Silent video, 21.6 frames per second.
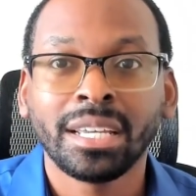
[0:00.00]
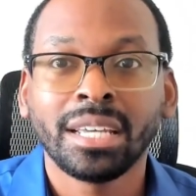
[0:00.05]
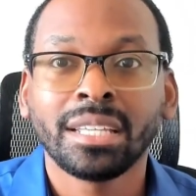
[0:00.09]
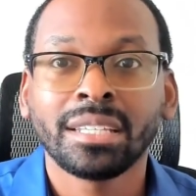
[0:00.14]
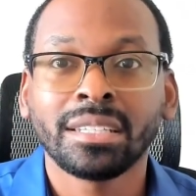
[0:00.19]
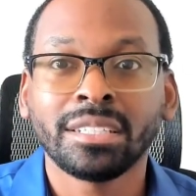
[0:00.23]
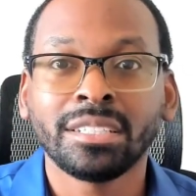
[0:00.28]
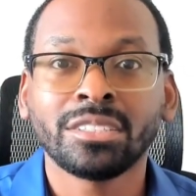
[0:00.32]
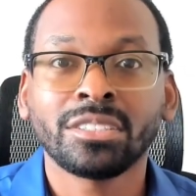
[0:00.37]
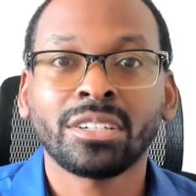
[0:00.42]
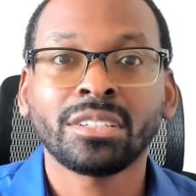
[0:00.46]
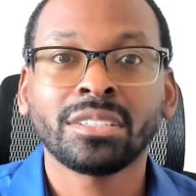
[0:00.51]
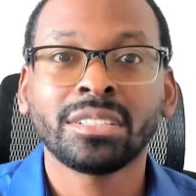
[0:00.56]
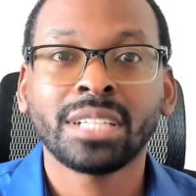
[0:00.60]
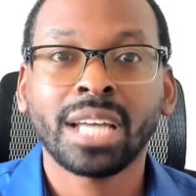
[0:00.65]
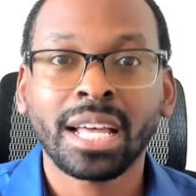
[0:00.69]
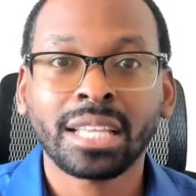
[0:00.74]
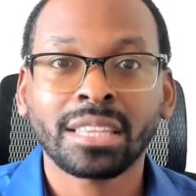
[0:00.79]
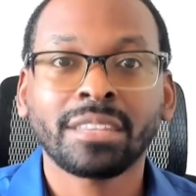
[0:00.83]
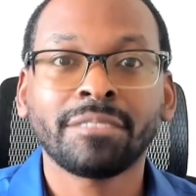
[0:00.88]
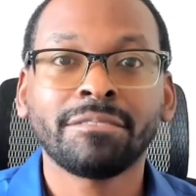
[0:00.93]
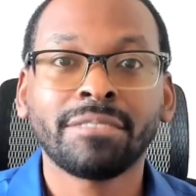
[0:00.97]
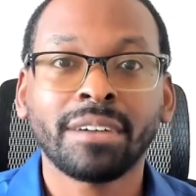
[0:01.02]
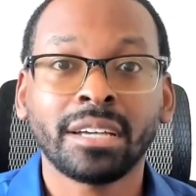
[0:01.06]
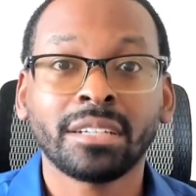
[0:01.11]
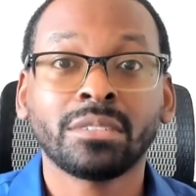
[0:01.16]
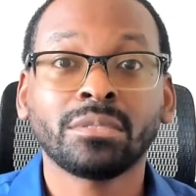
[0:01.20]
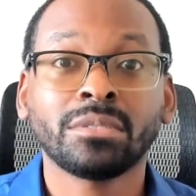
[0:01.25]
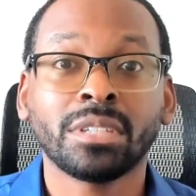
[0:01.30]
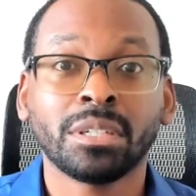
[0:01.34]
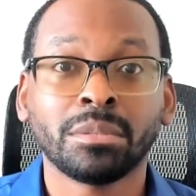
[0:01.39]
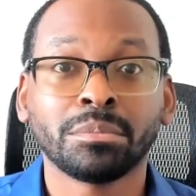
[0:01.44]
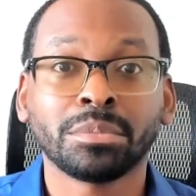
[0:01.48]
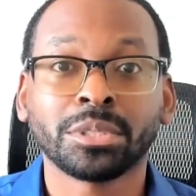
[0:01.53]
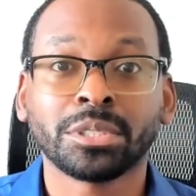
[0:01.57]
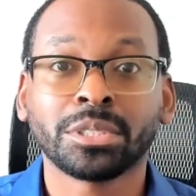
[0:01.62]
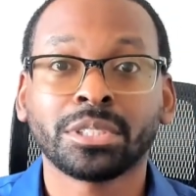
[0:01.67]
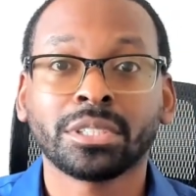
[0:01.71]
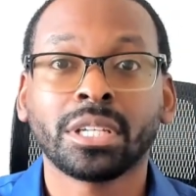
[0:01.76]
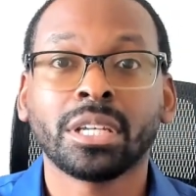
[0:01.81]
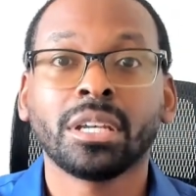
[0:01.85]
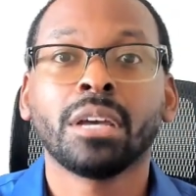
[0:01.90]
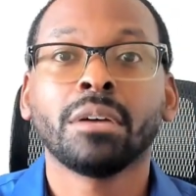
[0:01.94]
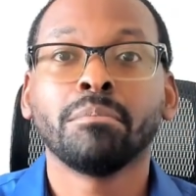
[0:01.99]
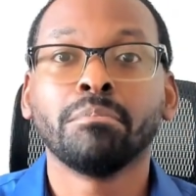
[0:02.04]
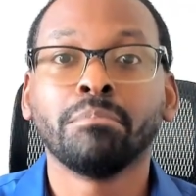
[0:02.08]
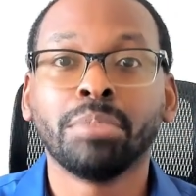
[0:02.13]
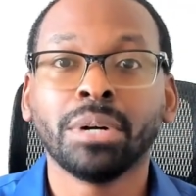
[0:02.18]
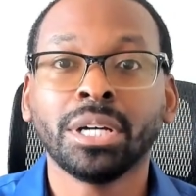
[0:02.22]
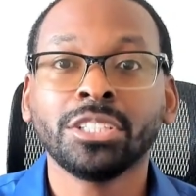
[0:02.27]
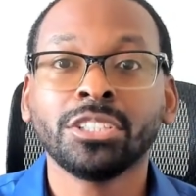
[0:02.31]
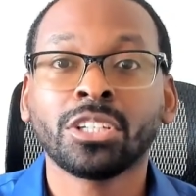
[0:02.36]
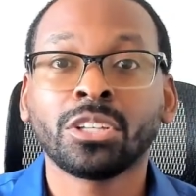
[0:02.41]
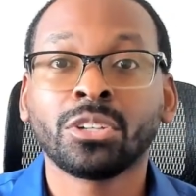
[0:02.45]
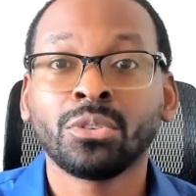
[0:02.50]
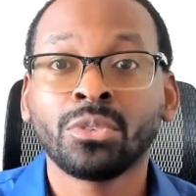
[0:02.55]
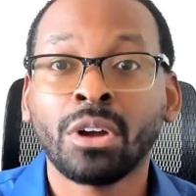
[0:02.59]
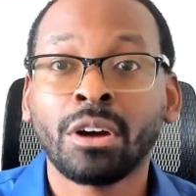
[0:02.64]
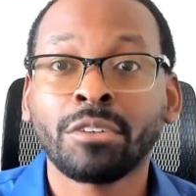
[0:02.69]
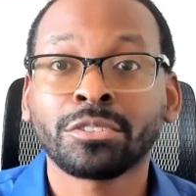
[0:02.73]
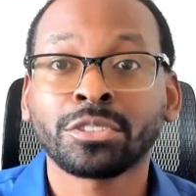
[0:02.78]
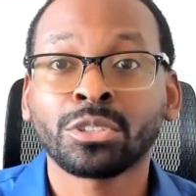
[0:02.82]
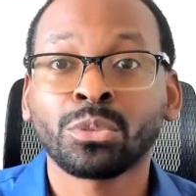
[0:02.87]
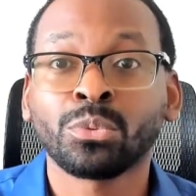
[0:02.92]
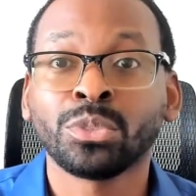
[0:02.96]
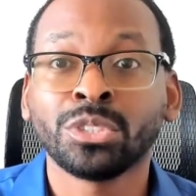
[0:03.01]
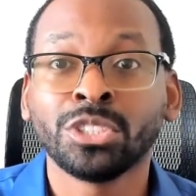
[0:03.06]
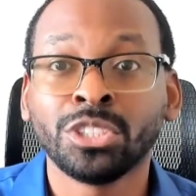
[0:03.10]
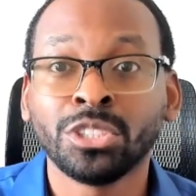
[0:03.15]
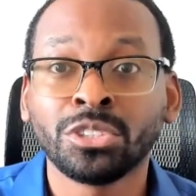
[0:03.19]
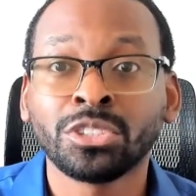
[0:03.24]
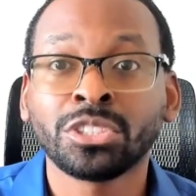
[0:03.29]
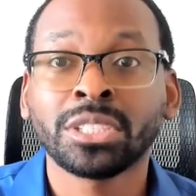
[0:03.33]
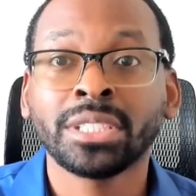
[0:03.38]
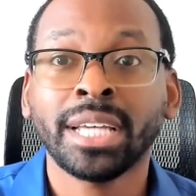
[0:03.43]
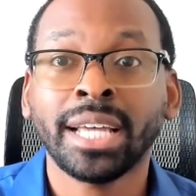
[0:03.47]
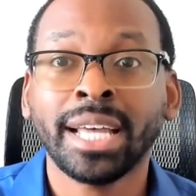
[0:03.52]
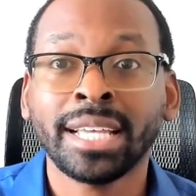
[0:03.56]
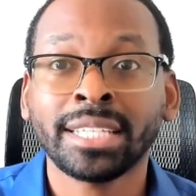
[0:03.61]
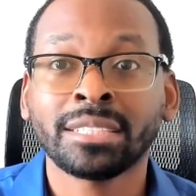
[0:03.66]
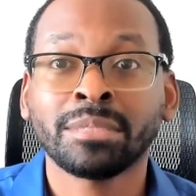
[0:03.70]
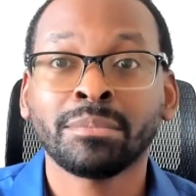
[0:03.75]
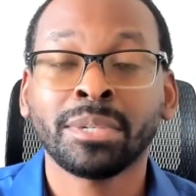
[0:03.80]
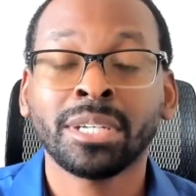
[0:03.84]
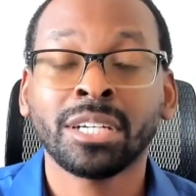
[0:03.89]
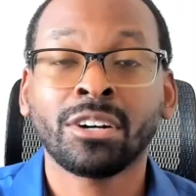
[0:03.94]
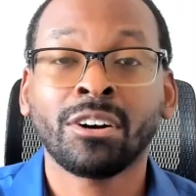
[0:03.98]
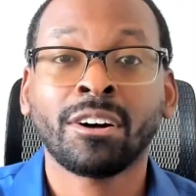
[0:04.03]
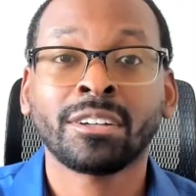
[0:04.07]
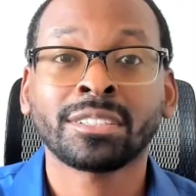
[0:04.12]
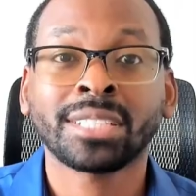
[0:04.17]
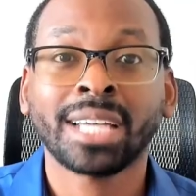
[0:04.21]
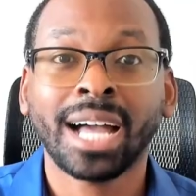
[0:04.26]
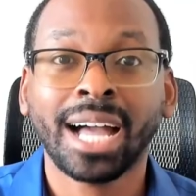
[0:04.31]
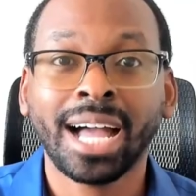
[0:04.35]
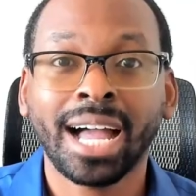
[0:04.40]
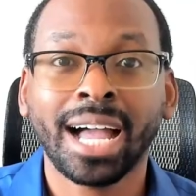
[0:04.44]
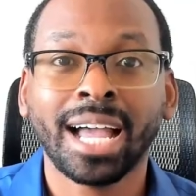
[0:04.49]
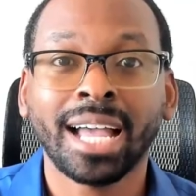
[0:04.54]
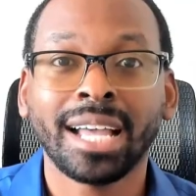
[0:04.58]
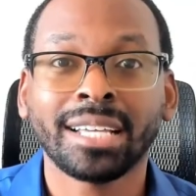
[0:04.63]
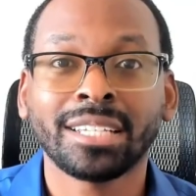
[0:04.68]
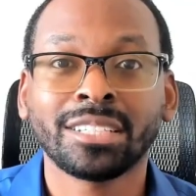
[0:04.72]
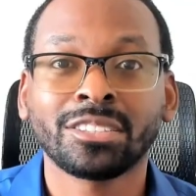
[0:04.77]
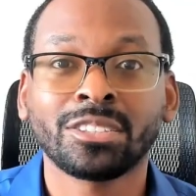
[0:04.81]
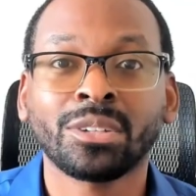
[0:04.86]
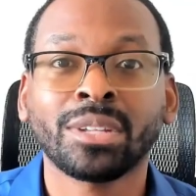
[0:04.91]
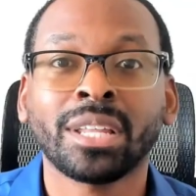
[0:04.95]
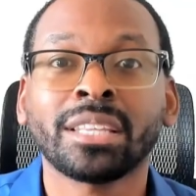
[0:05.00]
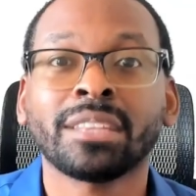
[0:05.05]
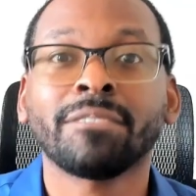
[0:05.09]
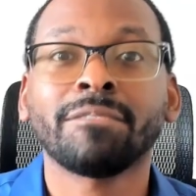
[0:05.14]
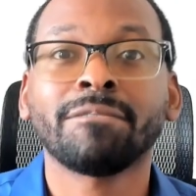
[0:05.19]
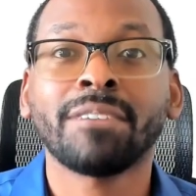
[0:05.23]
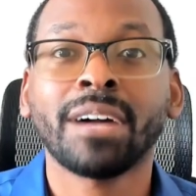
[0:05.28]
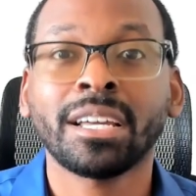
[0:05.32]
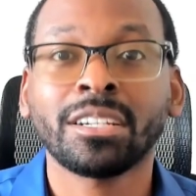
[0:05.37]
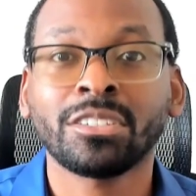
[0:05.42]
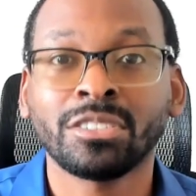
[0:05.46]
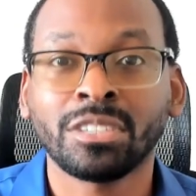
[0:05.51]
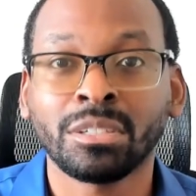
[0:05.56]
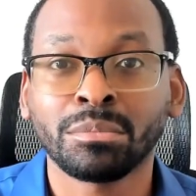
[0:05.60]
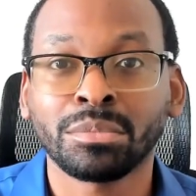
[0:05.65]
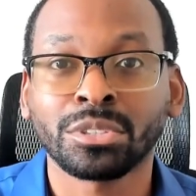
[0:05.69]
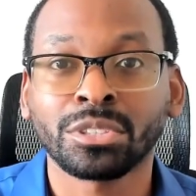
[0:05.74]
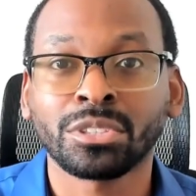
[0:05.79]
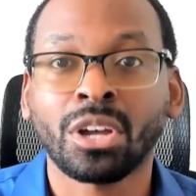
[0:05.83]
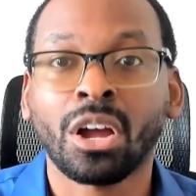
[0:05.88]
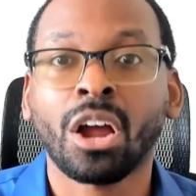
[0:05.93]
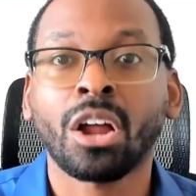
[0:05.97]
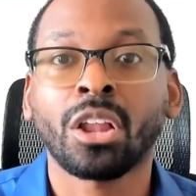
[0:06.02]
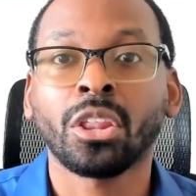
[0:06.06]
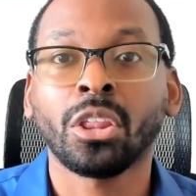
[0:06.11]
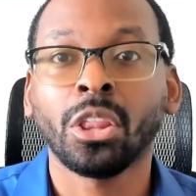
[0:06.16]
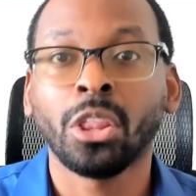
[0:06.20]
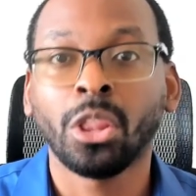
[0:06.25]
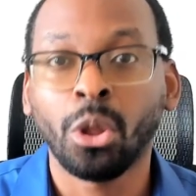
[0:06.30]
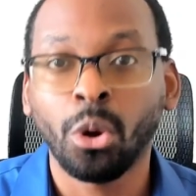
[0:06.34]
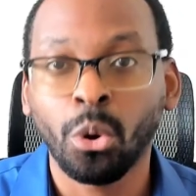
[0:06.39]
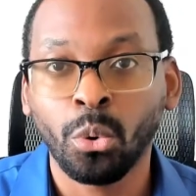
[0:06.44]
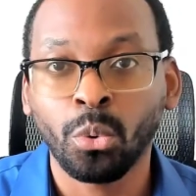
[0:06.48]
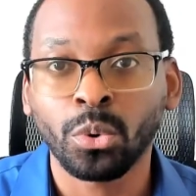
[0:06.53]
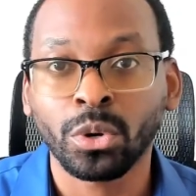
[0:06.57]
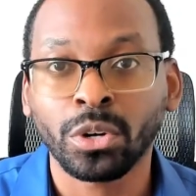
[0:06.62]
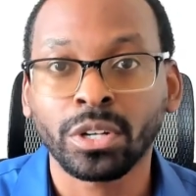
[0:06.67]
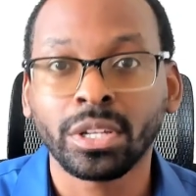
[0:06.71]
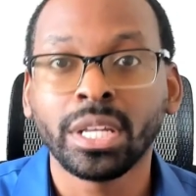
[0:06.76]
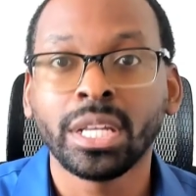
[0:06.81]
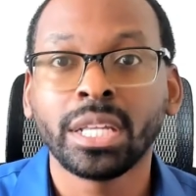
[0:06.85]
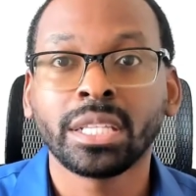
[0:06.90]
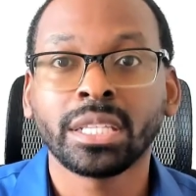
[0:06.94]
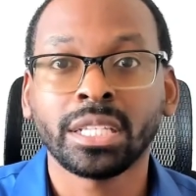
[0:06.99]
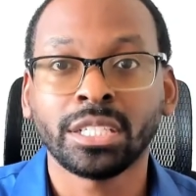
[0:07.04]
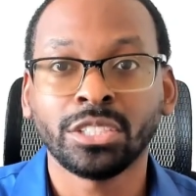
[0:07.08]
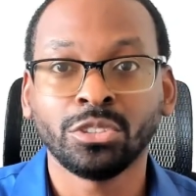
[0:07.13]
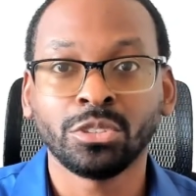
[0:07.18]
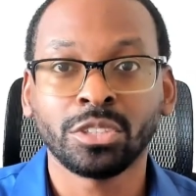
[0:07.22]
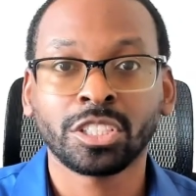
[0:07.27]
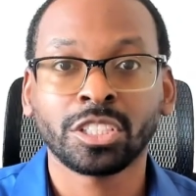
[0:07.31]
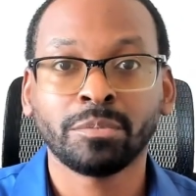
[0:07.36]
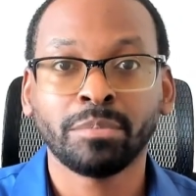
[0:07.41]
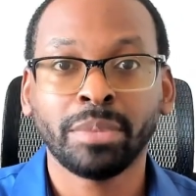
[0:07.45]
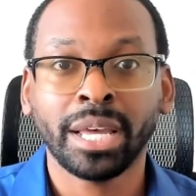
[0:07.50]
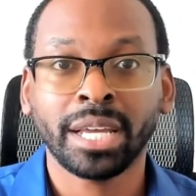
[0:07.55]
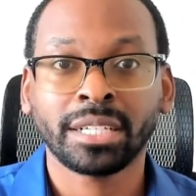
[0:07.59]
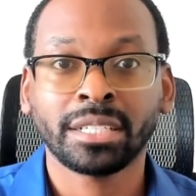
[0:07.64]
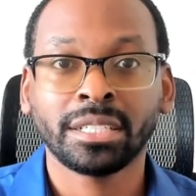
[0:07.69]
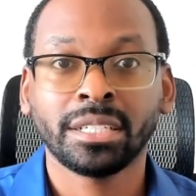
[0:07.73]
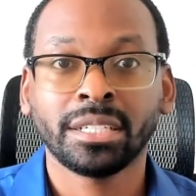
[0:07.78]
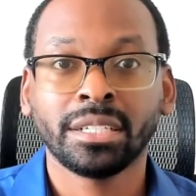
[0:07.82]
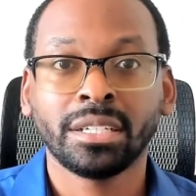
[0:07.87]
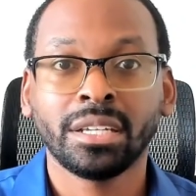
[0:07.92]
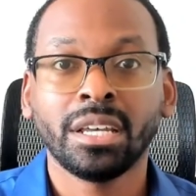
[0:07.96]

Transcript: These are not the final numbers, but your loan officer will usually estimate costs high so that the final numbers are lower than you expect.